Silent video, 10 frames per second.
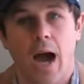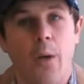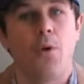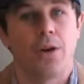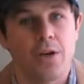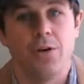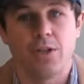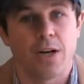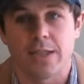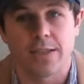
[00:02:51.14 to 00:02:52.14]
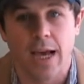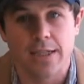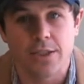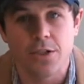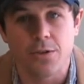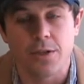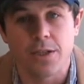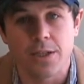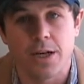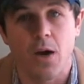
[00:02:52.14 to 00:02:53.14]
I wanted to address that too.
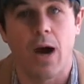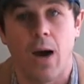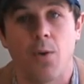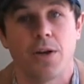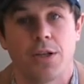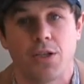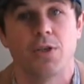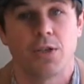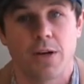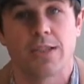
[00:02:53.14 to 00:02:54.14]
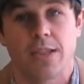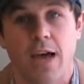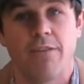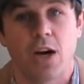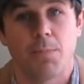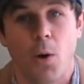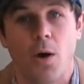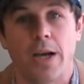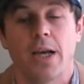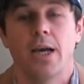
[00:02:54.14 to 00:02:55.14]
You know, I wanted to address that very
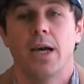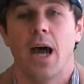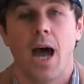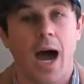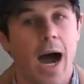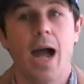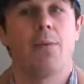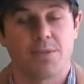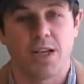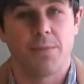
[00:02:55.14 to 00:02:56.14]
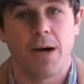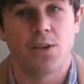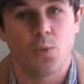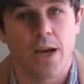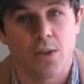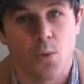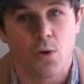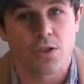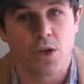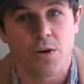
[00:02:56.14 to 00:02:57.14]
point. I am upset about the way the
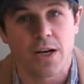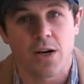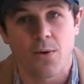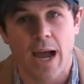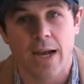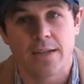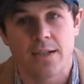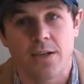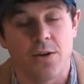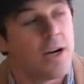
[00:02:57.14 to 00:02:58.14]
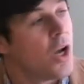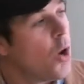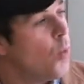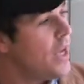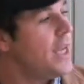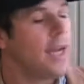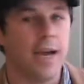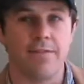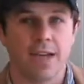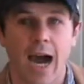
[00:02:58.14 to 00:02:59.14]
war is going in Iraq too. We
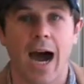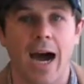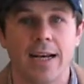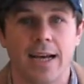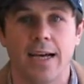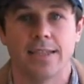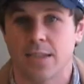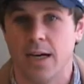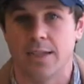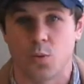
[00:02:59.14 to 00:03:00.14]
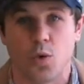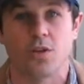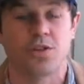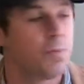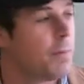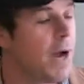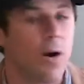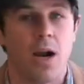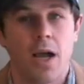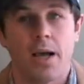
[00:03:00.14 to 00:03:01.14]
have got, as a world
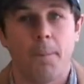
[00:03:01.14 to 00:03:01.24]
superpower,